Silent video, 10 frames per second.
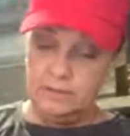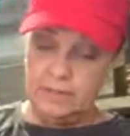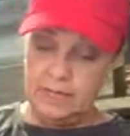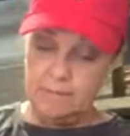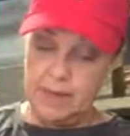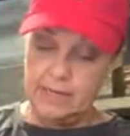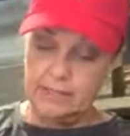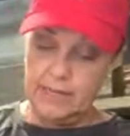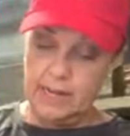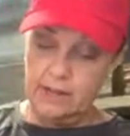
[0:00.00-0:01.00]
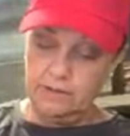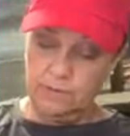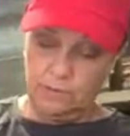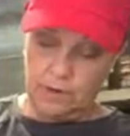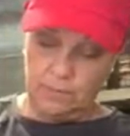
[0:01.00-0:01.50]
lay it back
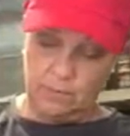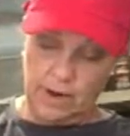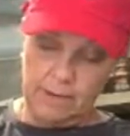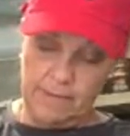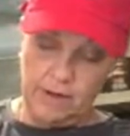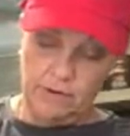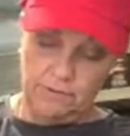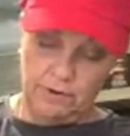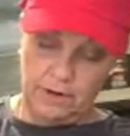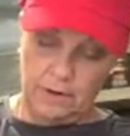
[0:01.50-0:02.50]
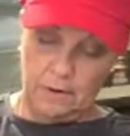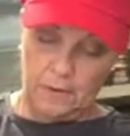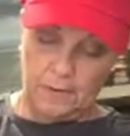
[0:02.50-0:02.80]
down, rub right back over it.